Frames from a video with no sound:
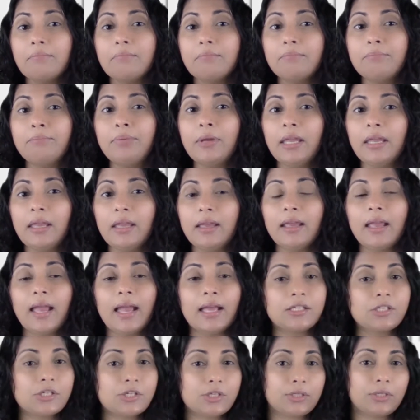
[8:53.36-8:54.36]
being
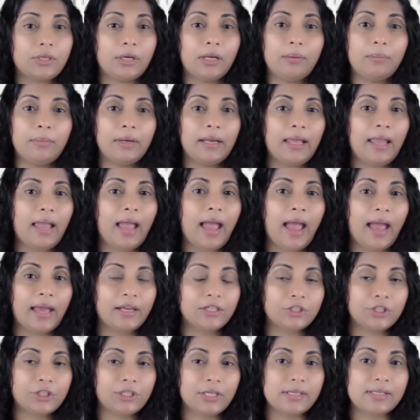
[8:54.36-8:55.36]
extremely
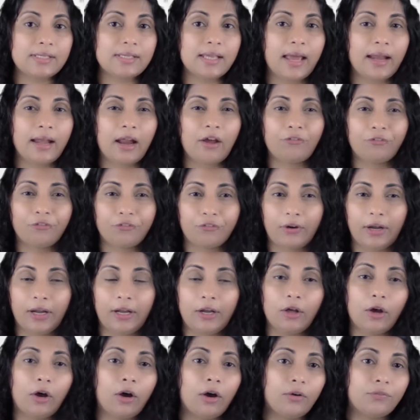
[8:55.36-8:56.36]
anxious and
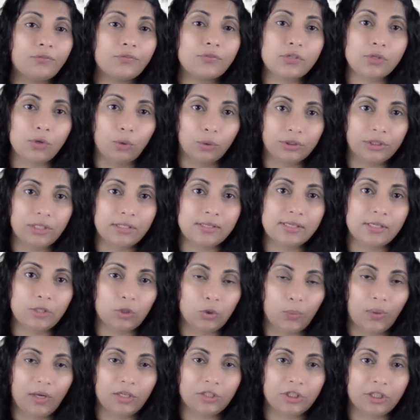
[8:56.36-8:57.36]
afraid of social
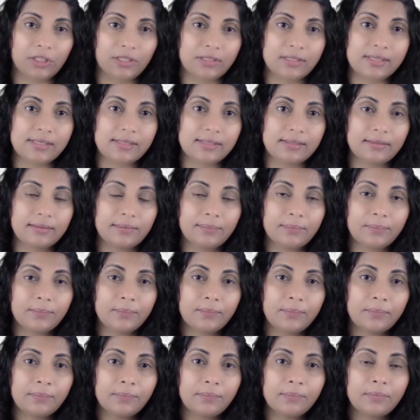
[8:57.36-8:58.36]
situations.
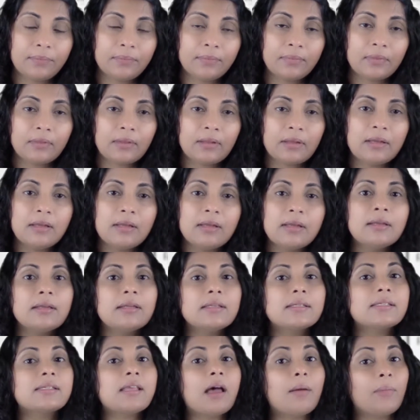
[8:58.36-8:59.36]

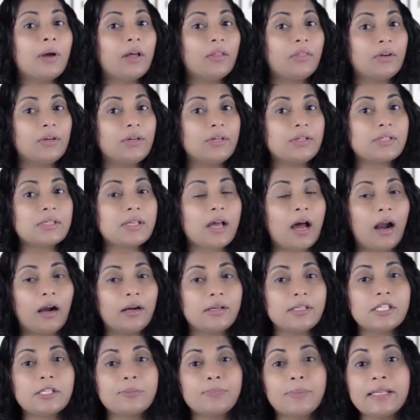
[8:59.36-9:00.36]
Some others
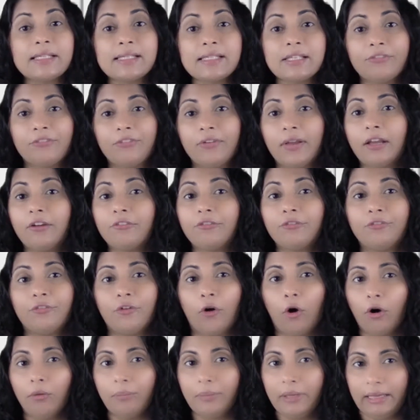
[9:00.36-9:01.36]
are specific
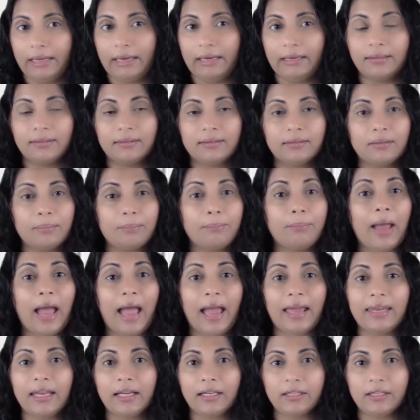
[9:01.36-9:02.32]
phobia, panic